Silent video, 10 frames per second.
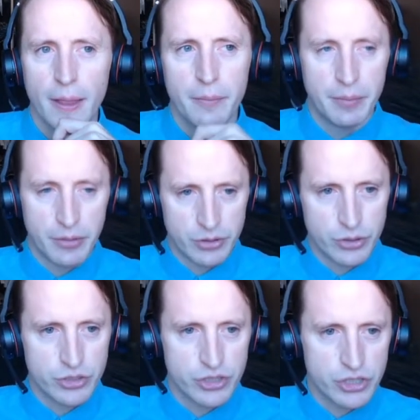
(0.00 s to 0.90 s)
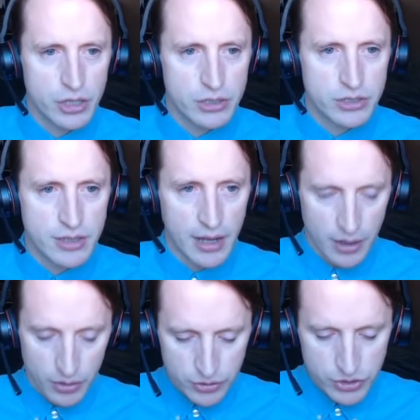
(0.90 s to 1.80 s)
we should just start
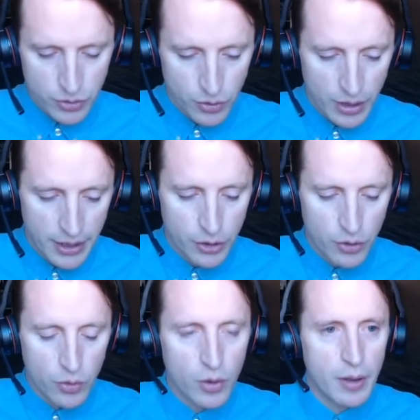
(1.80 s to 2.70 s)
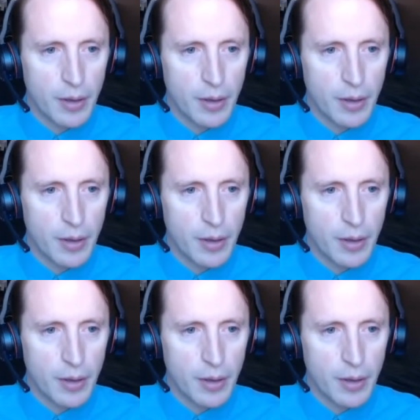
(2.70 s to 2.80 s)
out. So I know